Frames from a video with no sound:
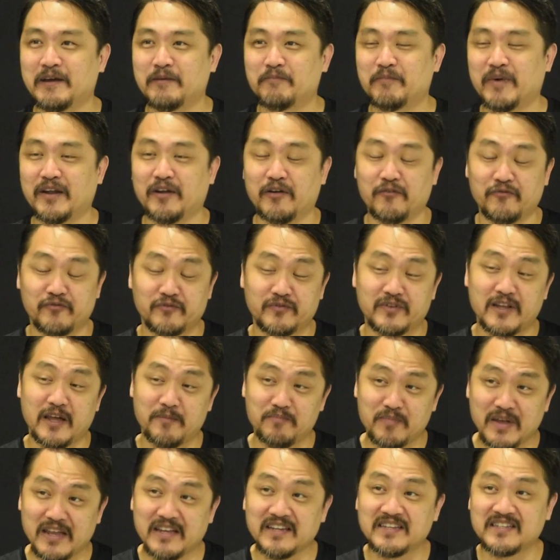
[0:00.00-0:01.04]
But of
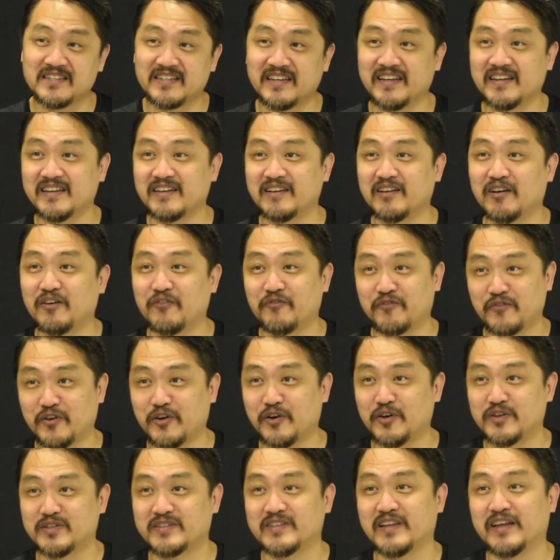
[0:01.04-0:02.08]
that being said, of
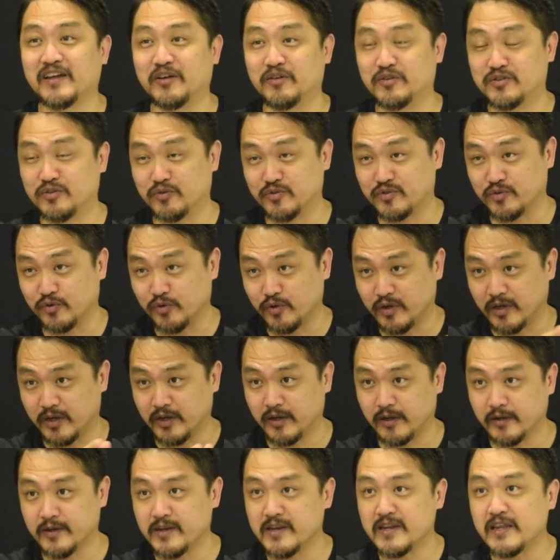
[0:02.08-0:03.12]
course, there is
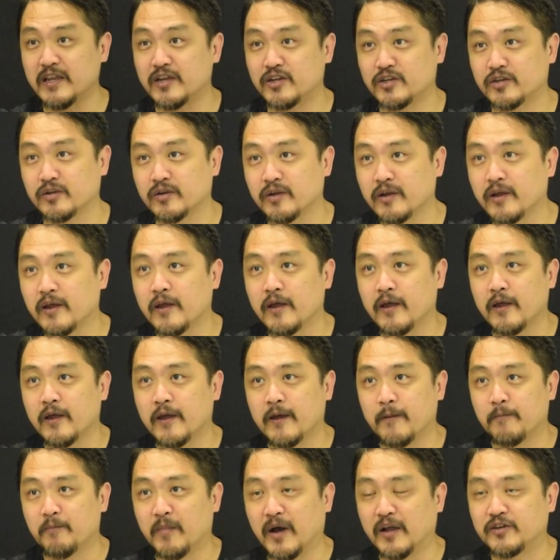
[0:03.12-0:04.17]
also a niche
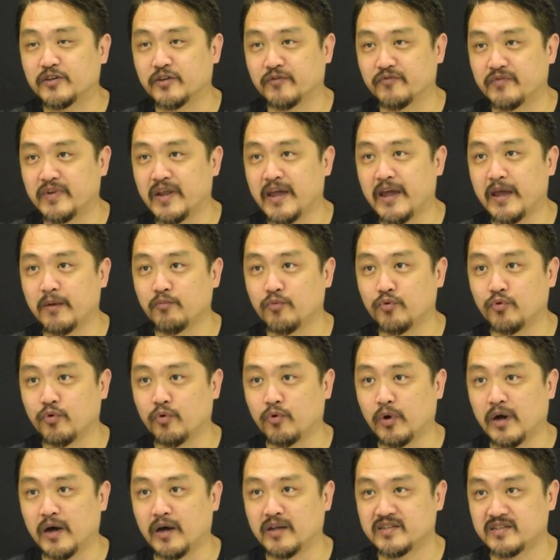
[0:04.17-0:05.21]
bunch of them
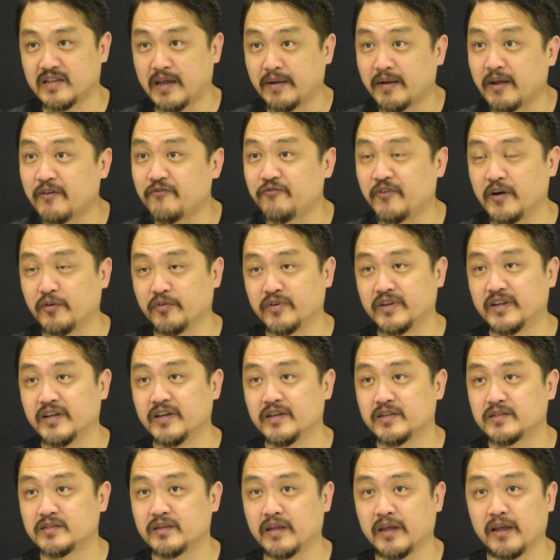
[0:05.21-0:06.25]
who are startup
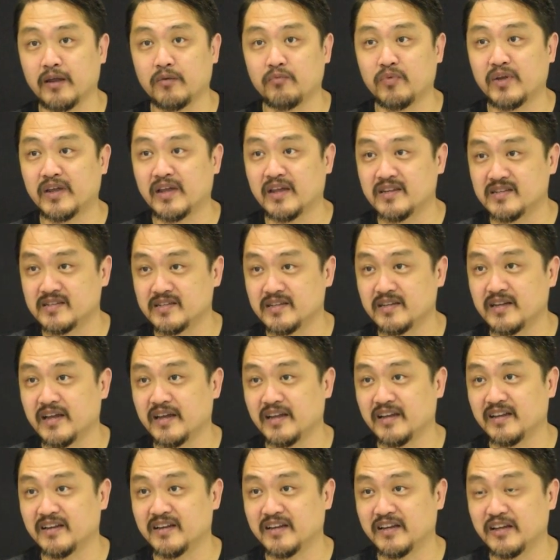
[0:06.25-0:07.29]
founders, and we can see
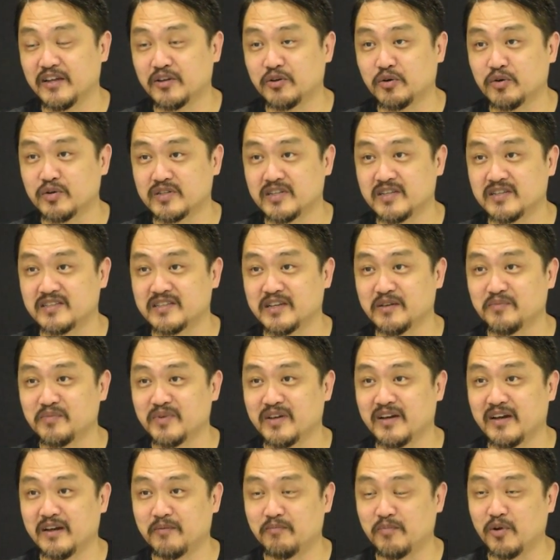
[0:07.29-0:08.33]
that in the ecosystem here
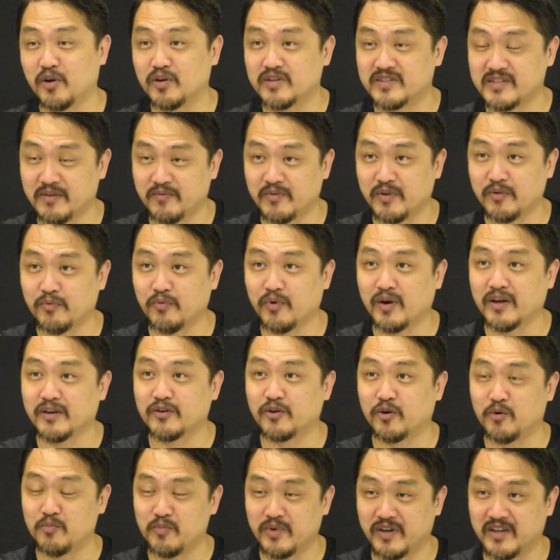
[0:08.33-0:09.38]
at Block 71
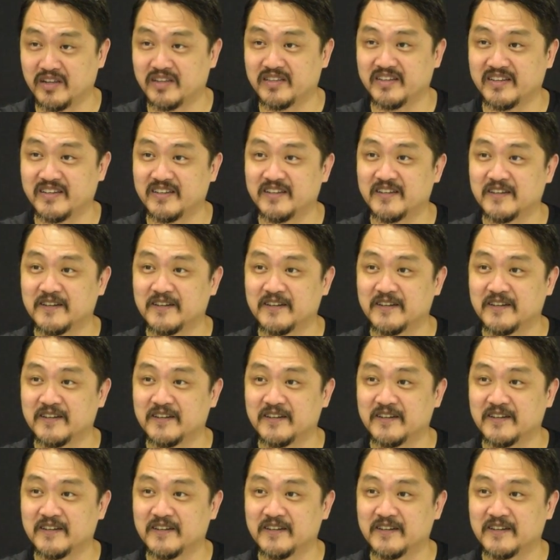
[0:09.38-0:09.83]
community.